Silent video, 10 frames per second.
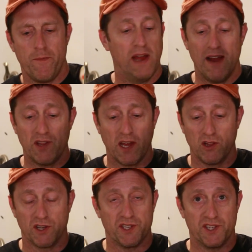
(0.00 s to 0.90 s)
Everything
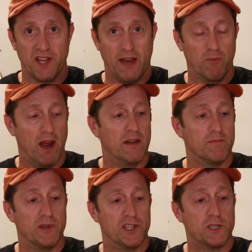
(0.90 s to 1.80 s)
looks the same,
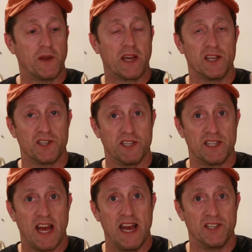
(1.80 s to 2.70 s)
right? But just because of the
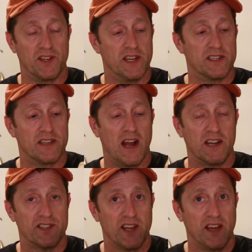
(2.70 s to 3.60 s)
size of this, I'm going
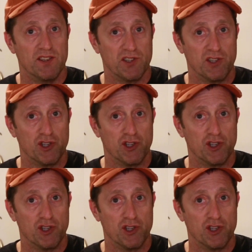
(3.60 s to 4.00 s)
to say this is the